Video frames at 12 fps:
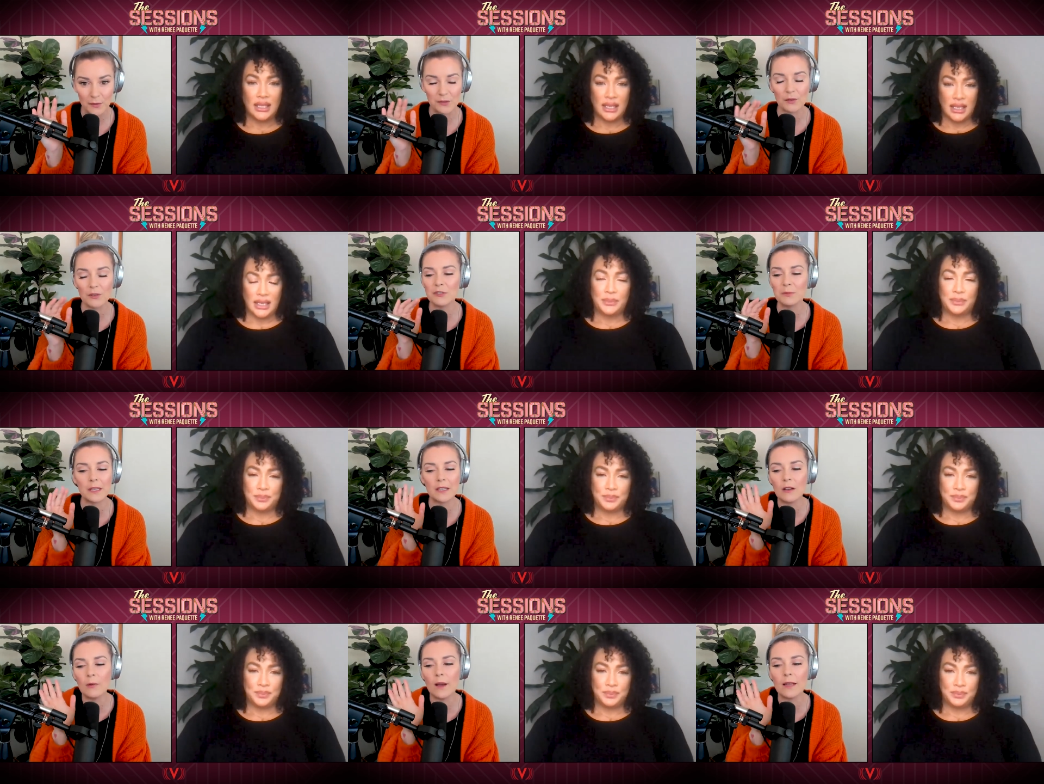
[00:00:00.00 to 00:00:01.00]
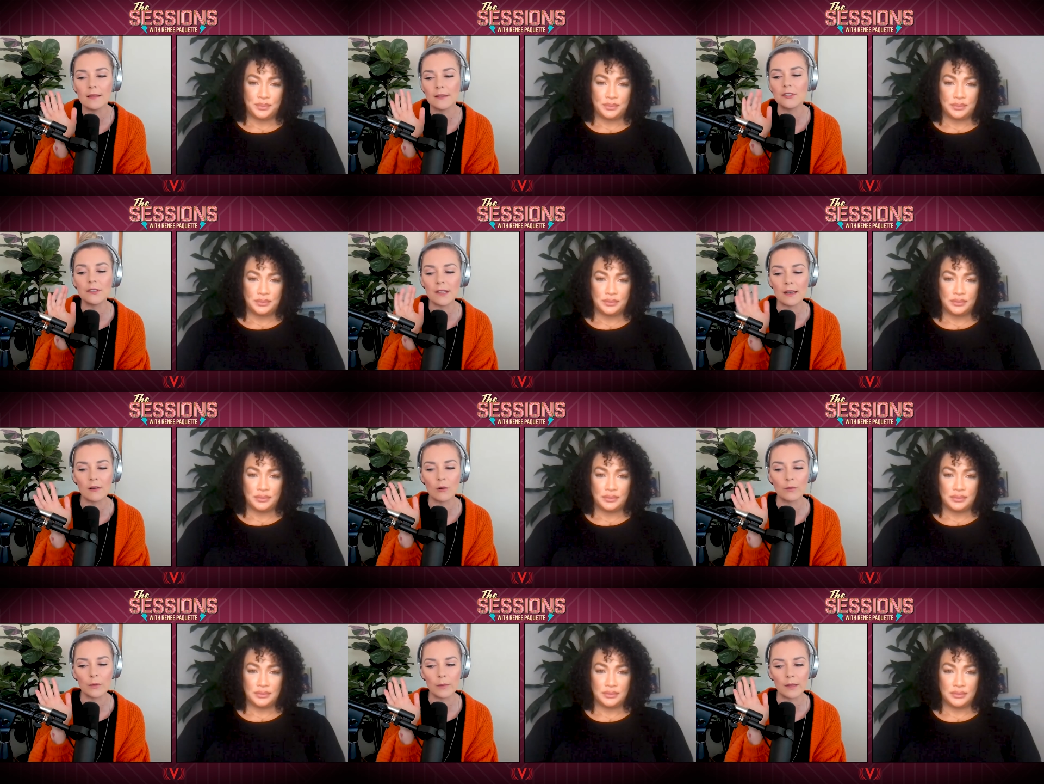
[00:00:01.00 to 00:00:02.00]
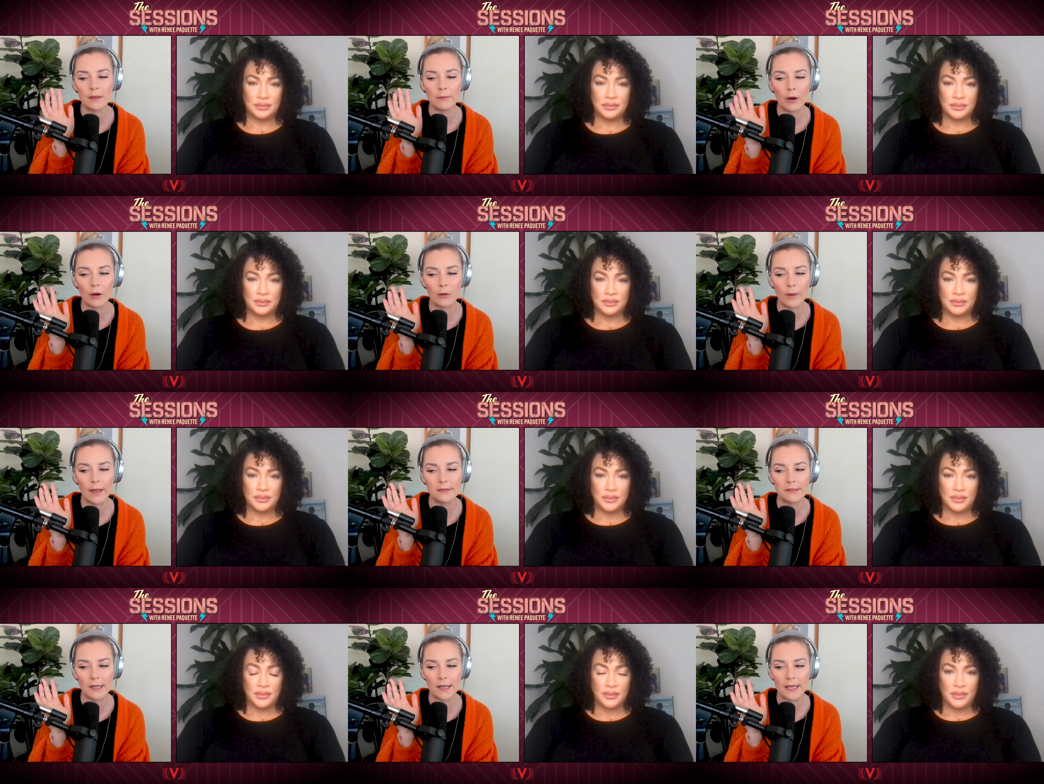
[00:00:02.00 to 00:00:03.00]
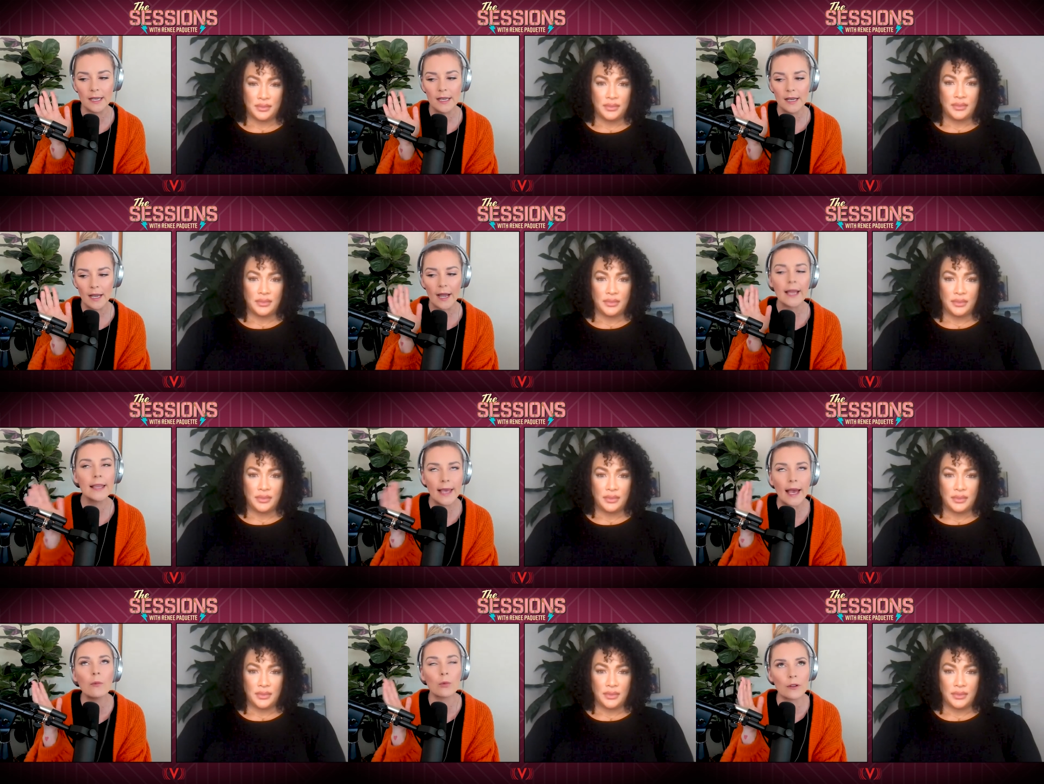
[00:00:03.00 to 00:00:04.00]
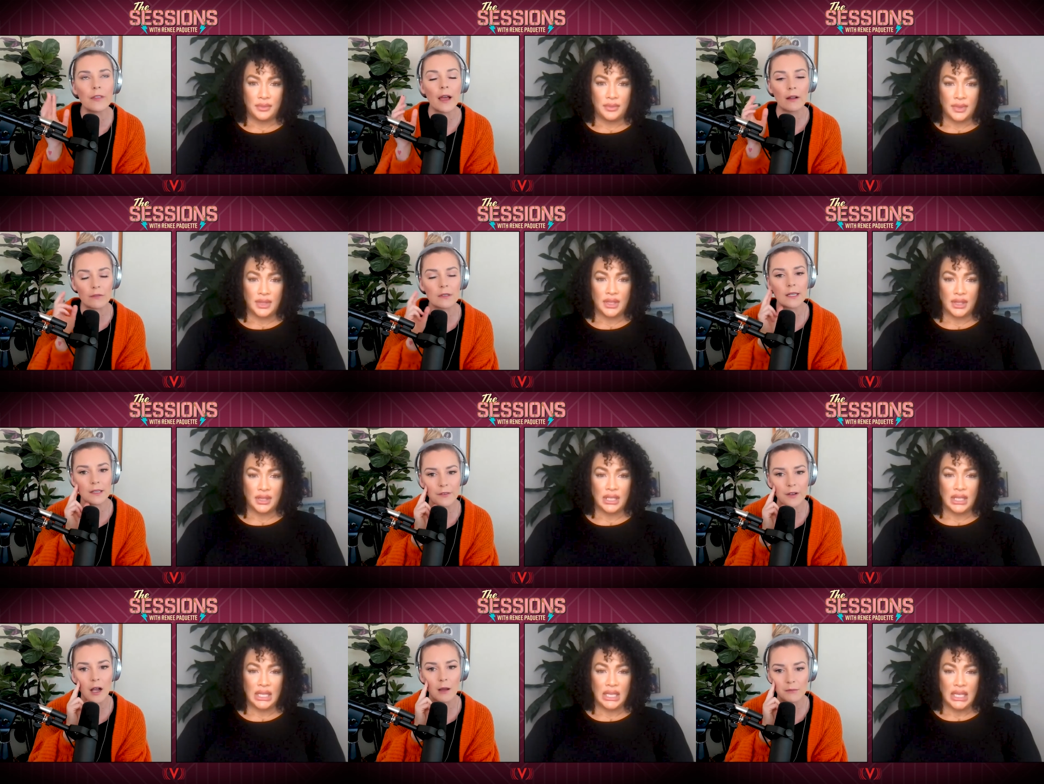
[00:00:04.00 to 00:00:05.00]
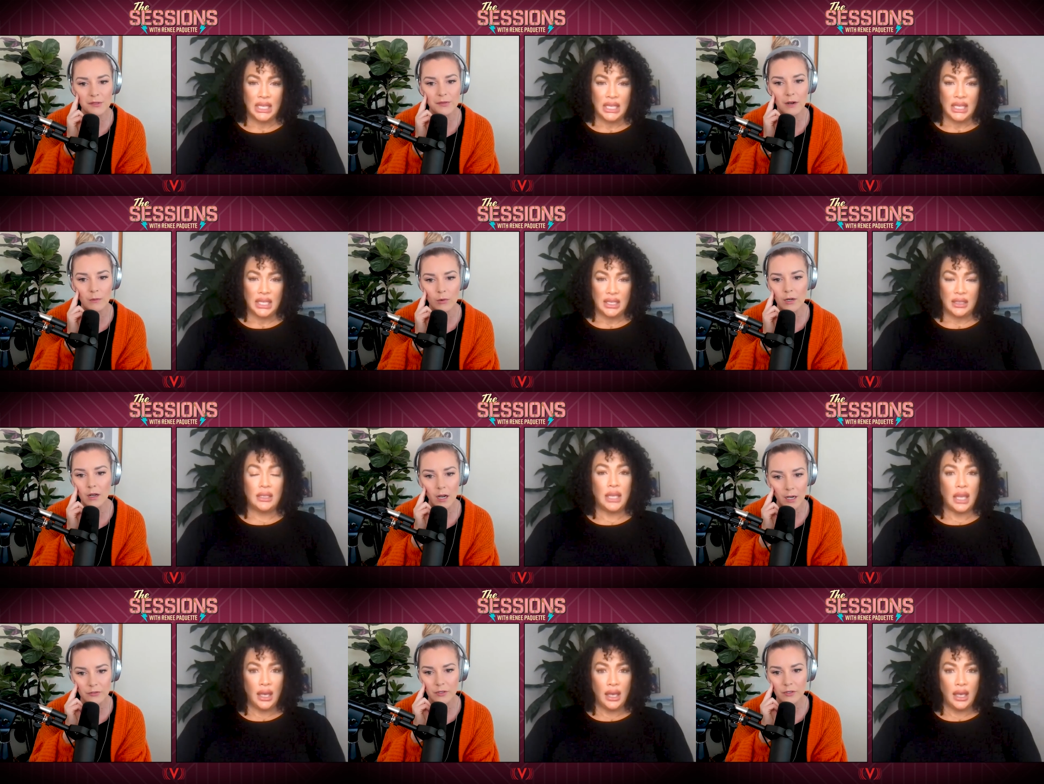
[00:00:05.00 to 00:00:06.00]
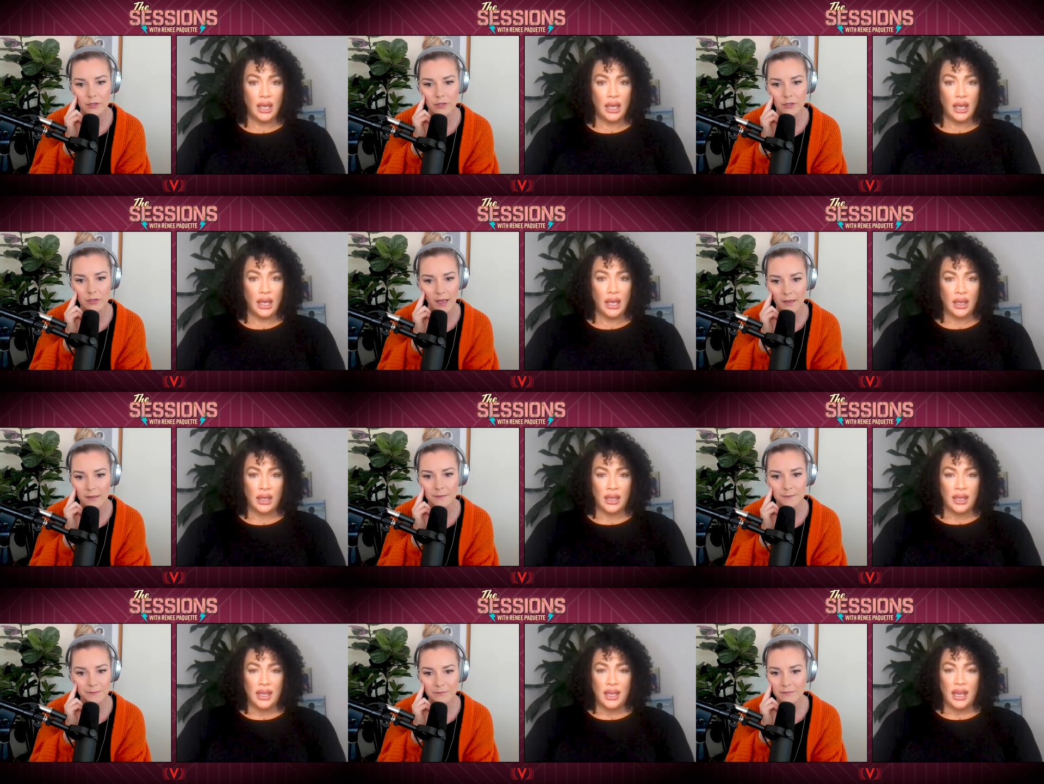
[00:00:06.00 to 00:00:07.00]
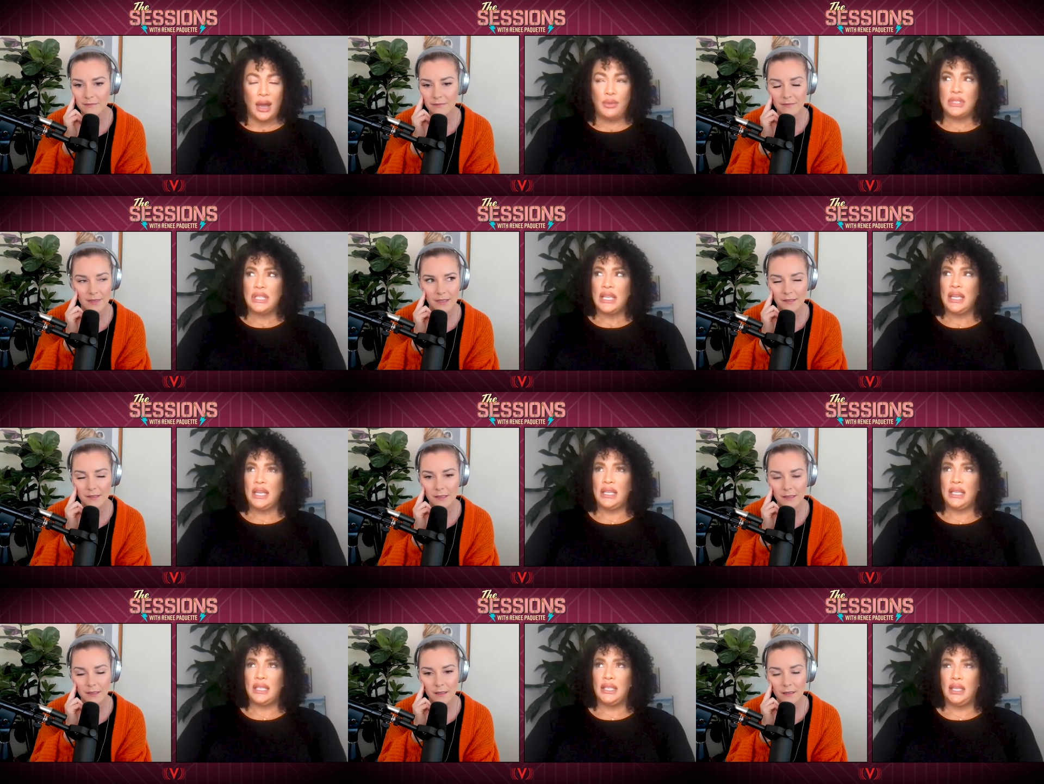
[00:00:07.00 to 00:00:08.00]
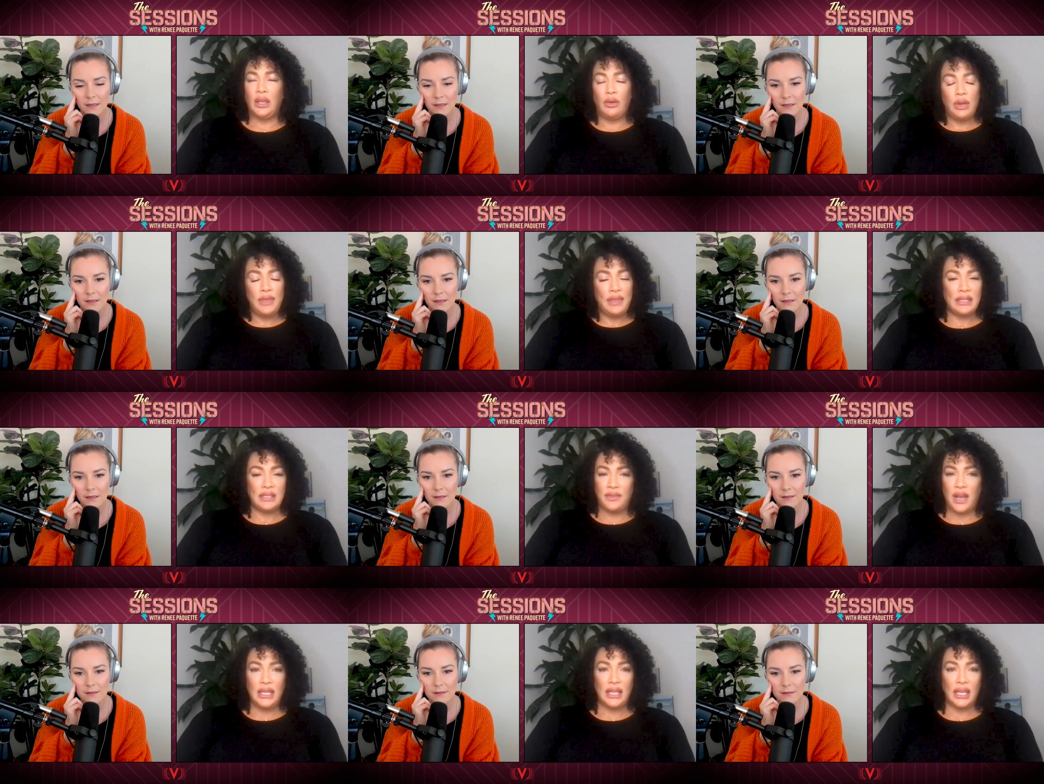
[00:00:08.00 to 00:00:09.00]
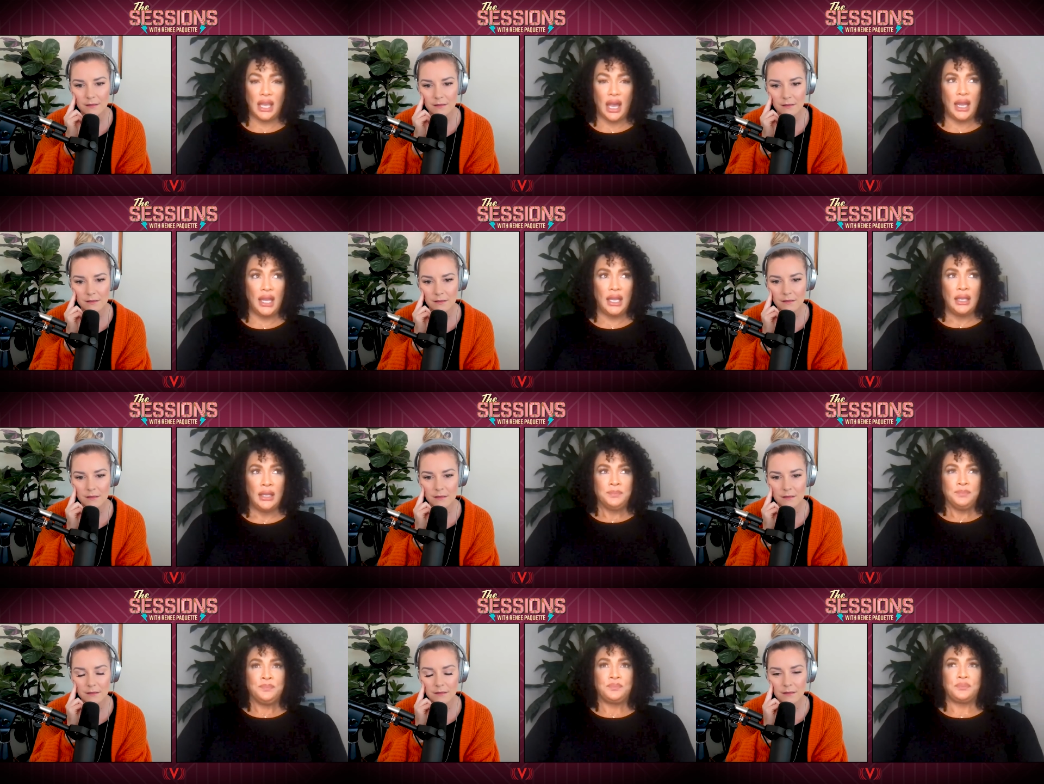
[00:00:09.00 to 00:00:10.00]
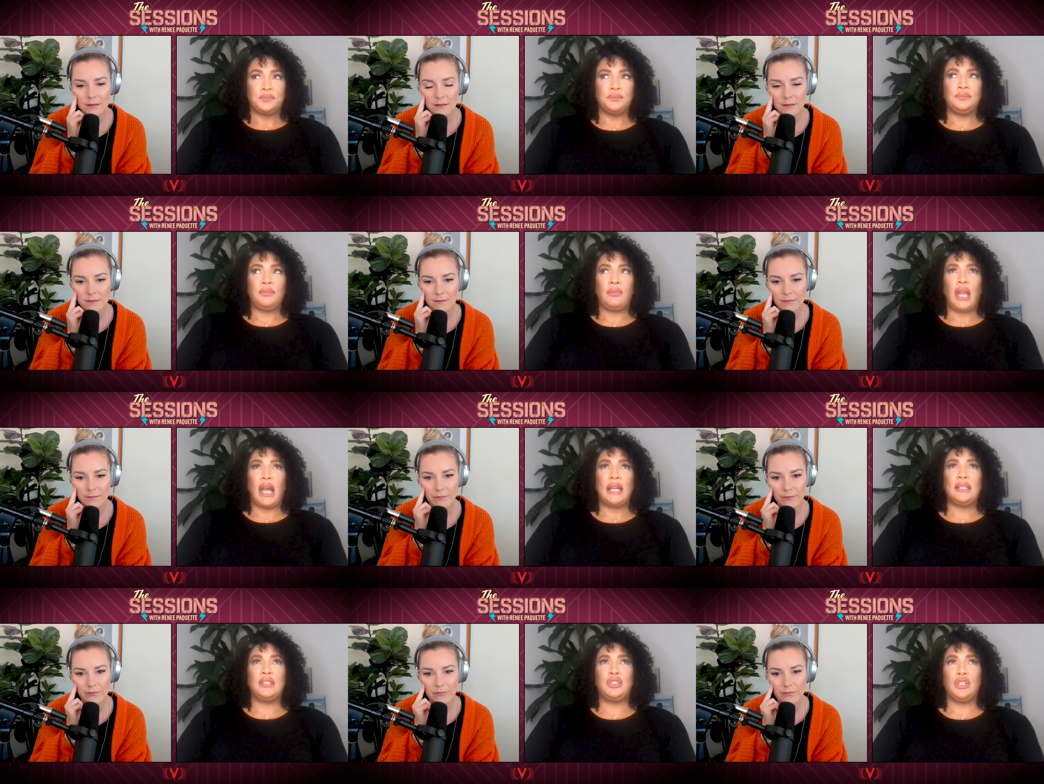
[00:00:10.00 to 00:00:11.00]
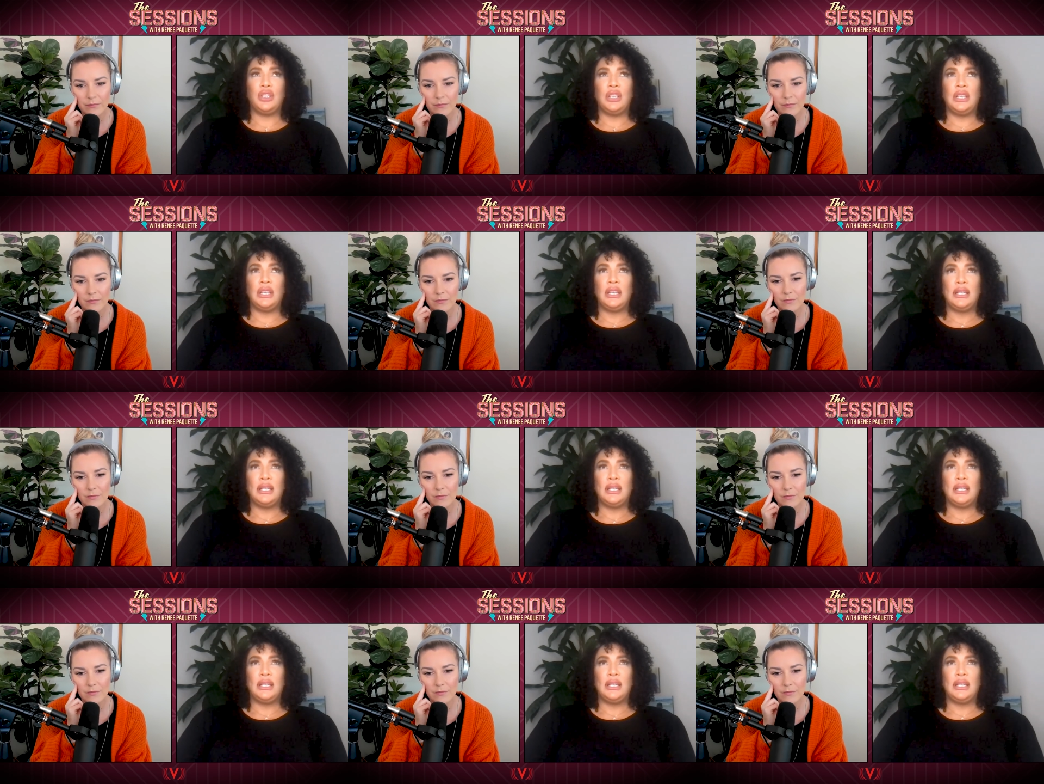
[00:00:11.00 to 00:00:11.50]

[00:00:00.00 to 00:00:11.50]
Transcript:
Speaker 1: So to just be like, you know what, let's just get it over with and part ways. Like I get where that relief comes from one
Speaker 2: hundred percent. Yeah. I was like, you know what, that's fine. Like I, I stood,